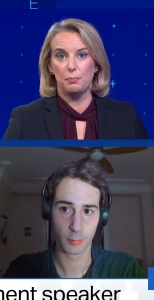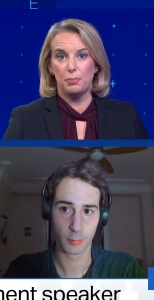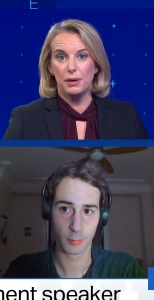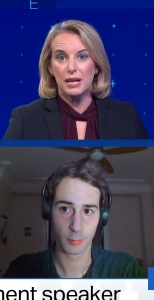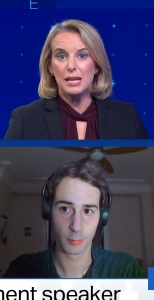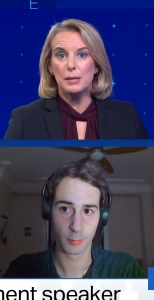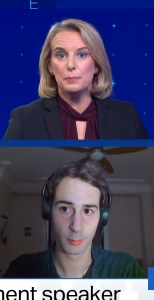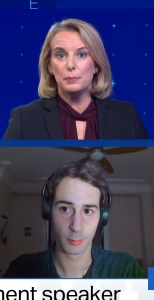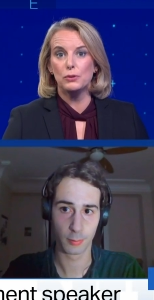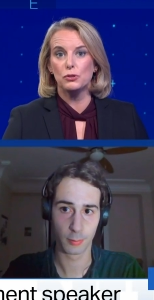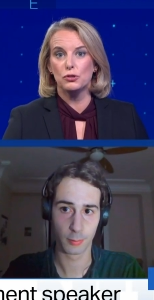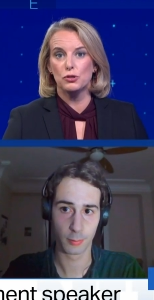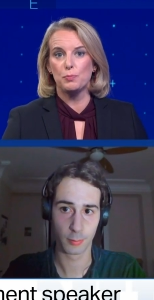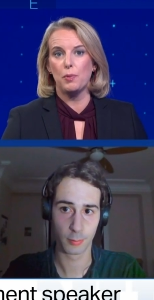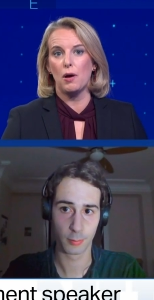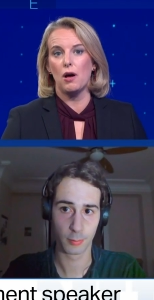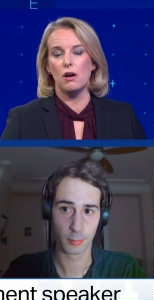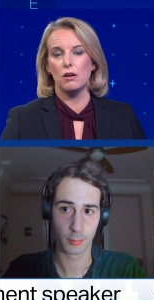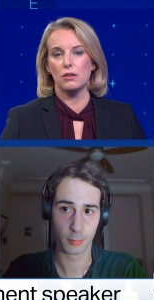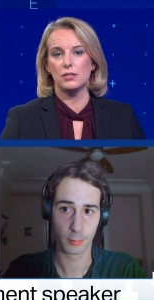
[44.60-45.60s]
Speaker 1: People's
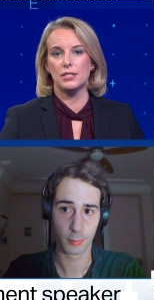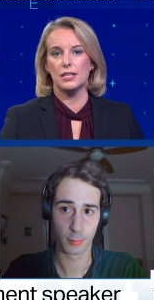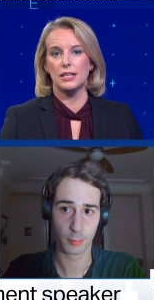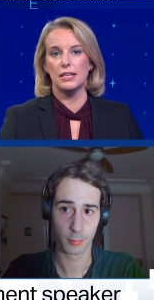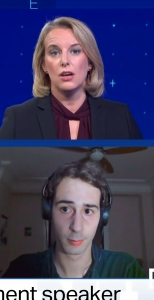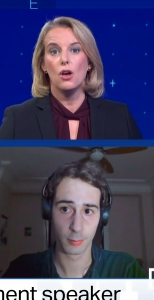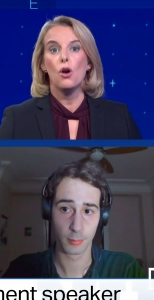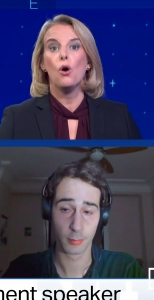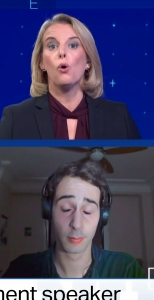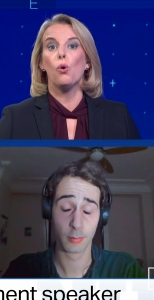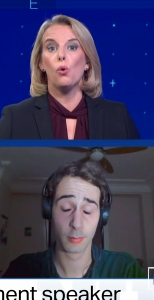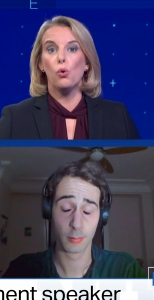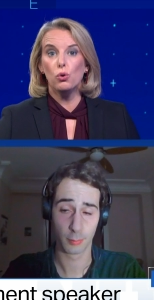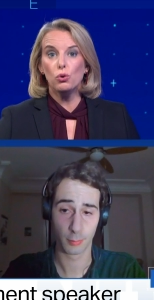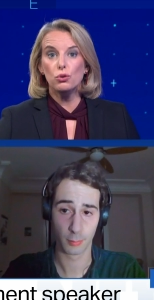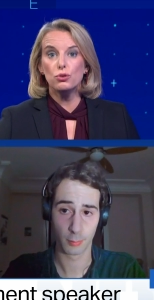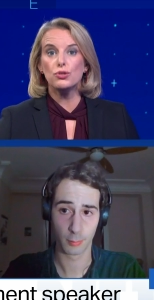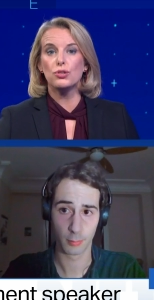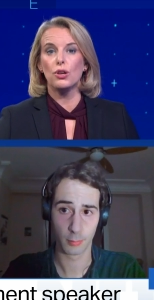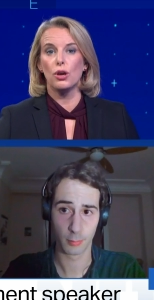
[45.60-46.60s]
Party
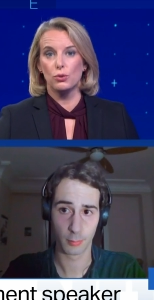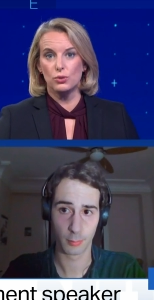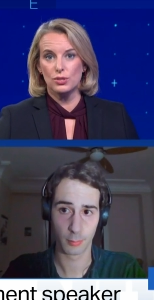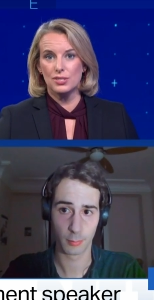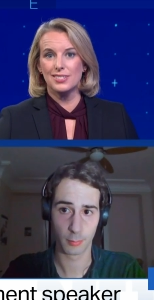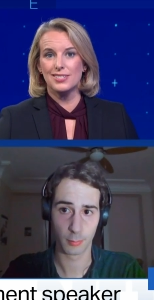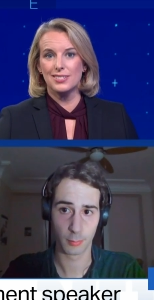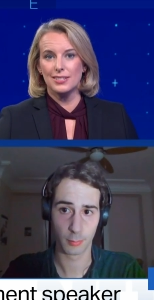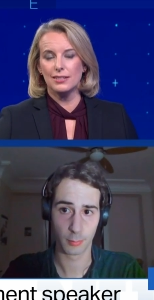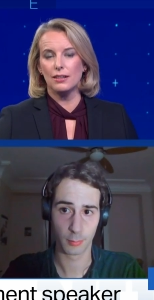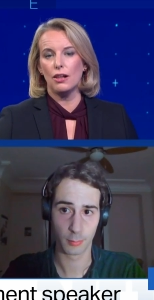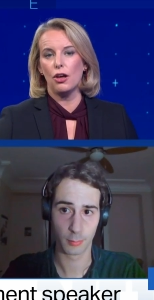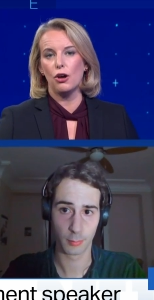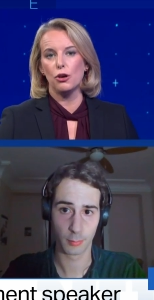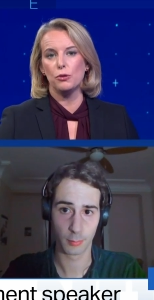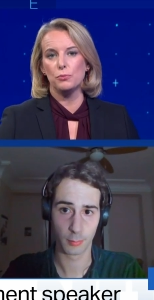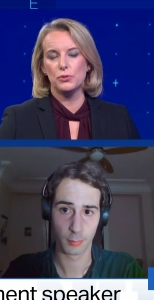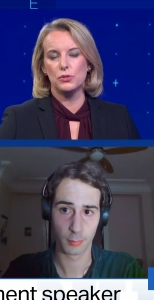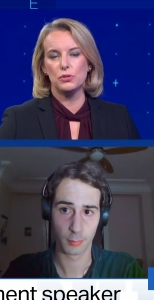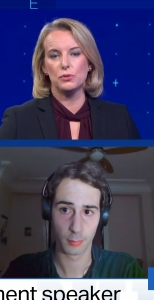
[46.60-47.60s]
also still
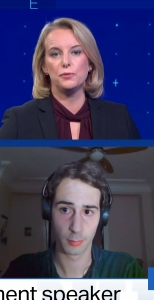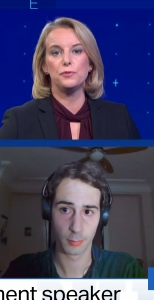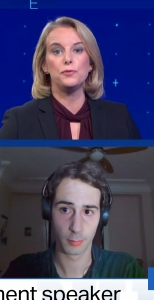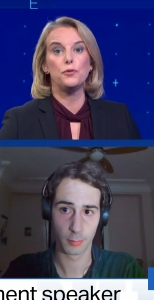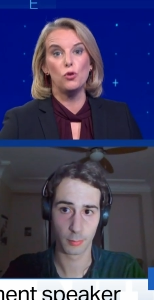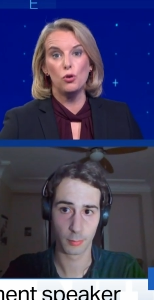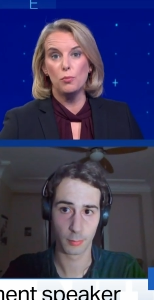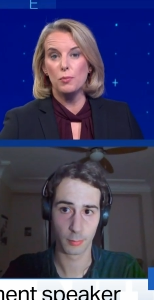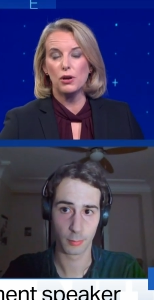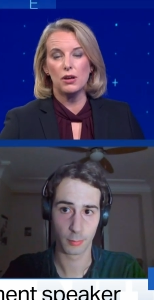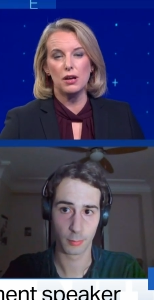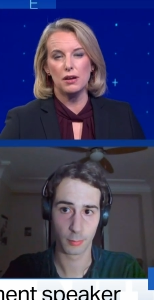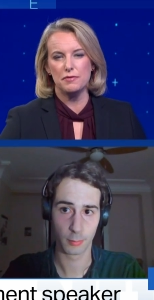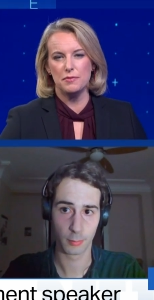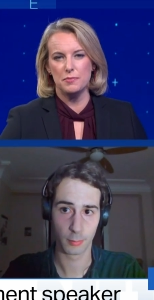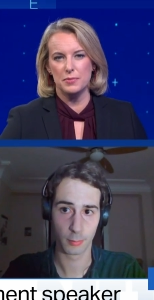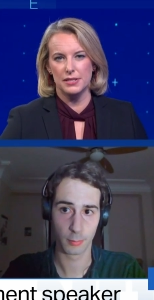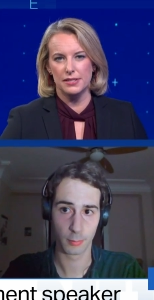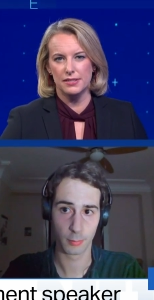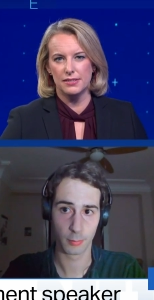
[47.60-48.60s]
hopes to form a
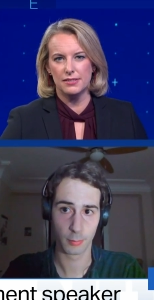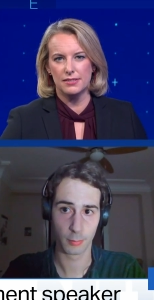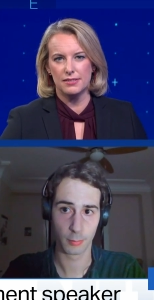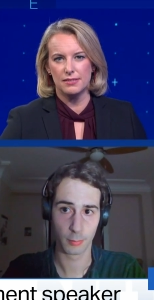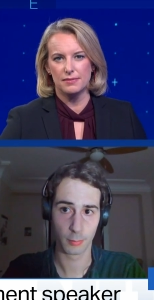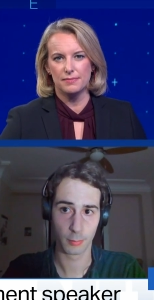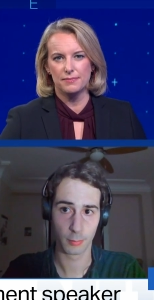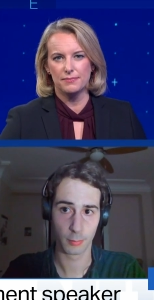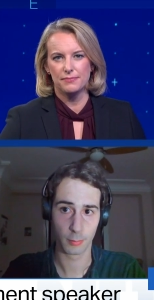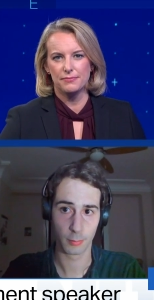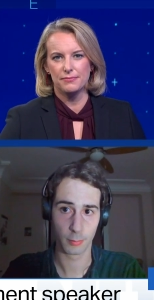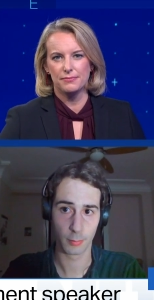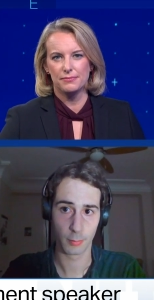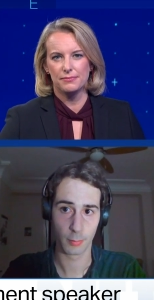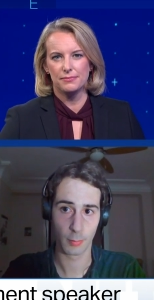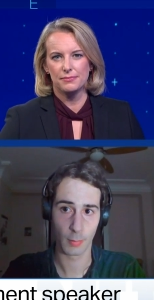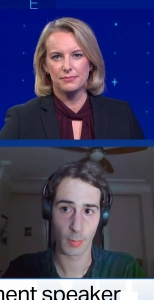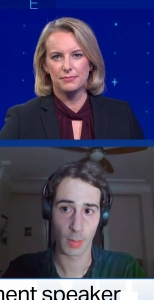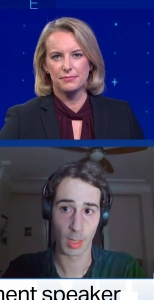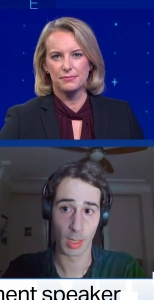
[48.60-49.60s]
government?
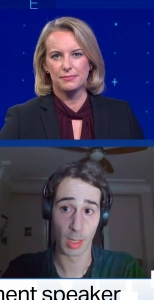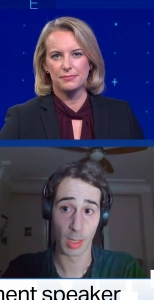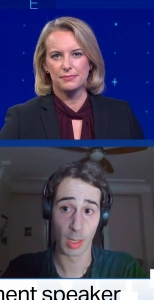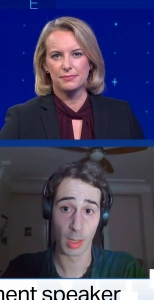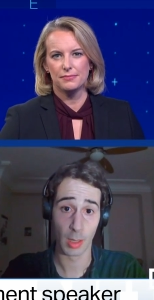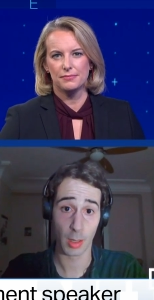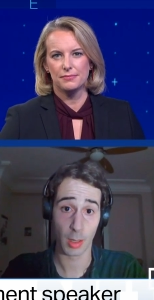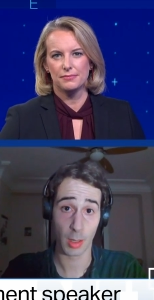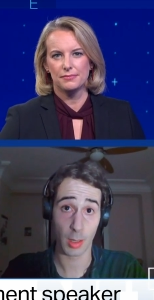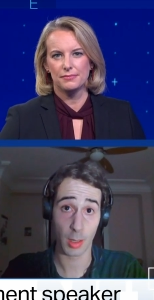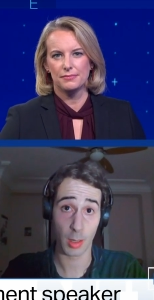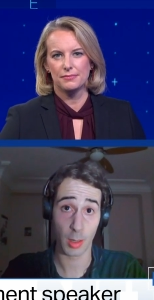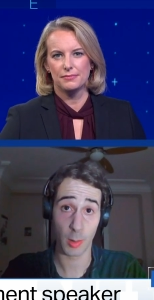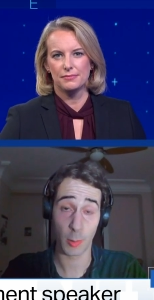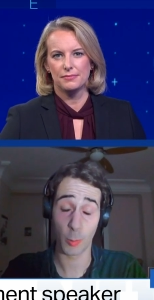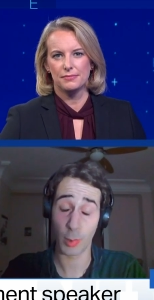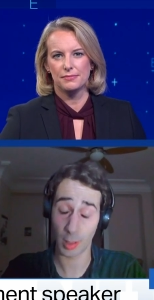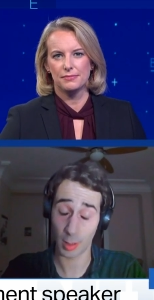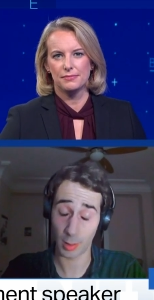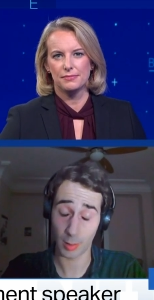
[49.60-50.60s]
Speaker 2: Uh,
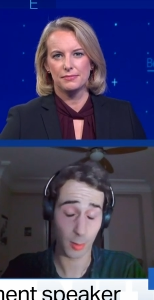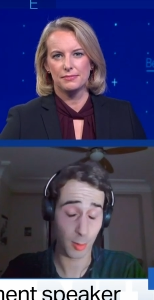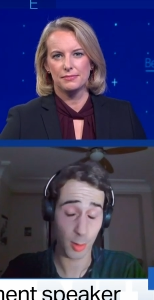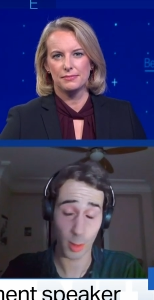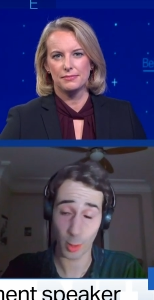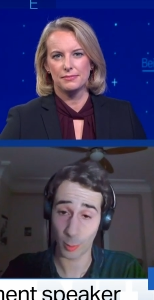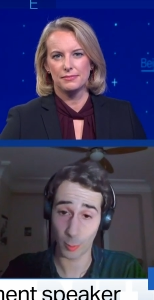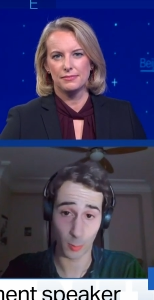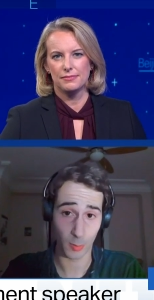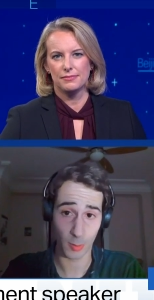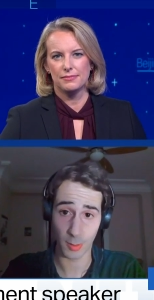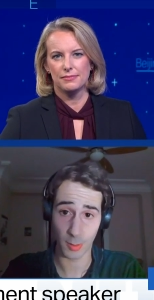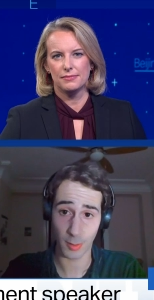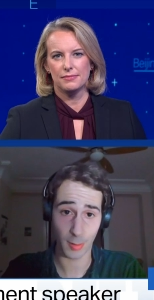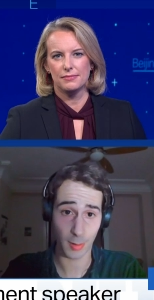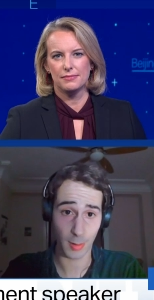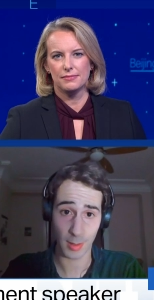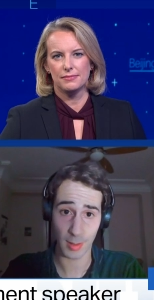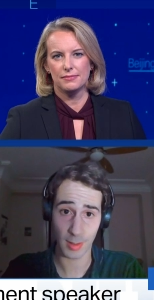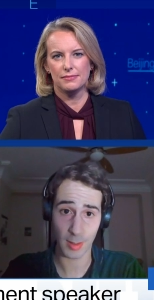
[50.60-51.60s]
well, no,
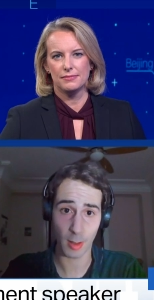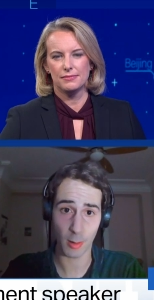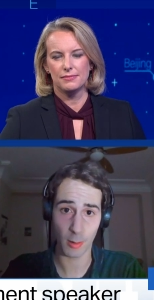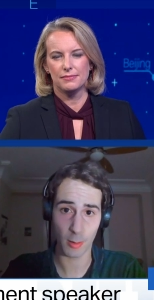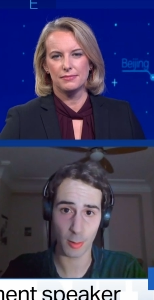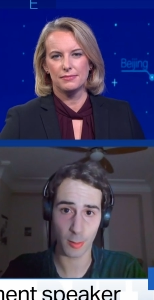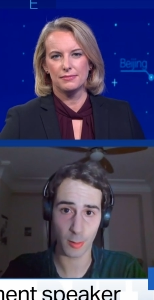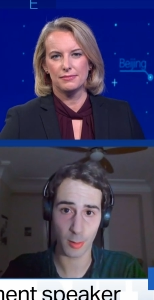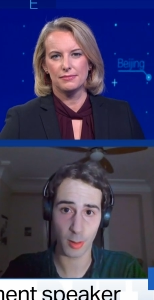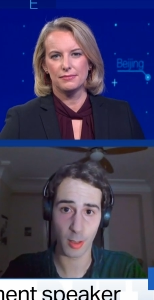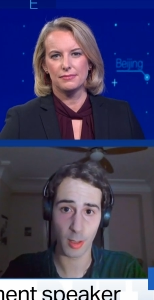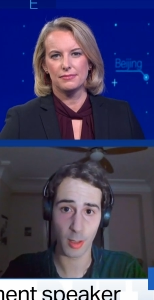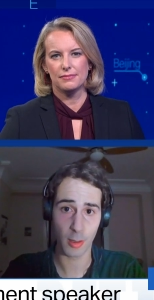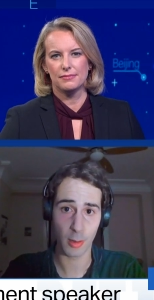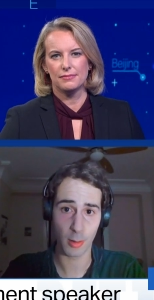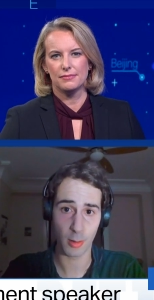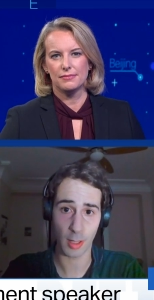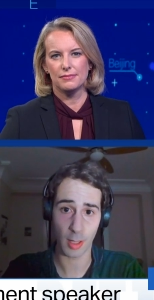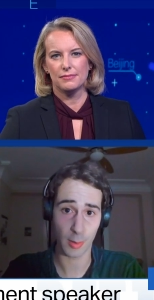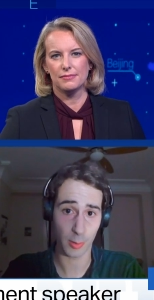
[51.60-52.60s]
things are not
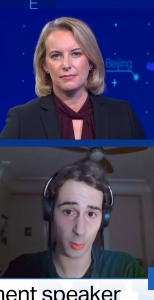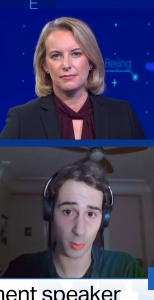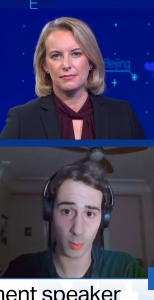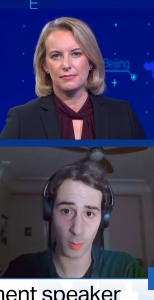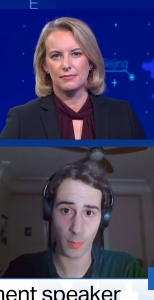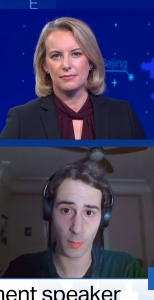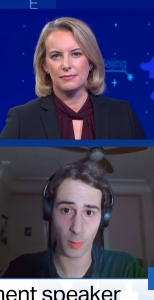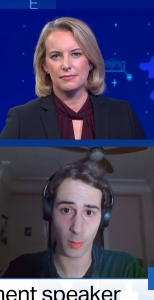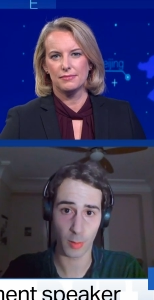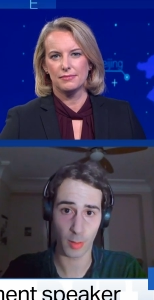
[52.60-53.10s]
clear at all for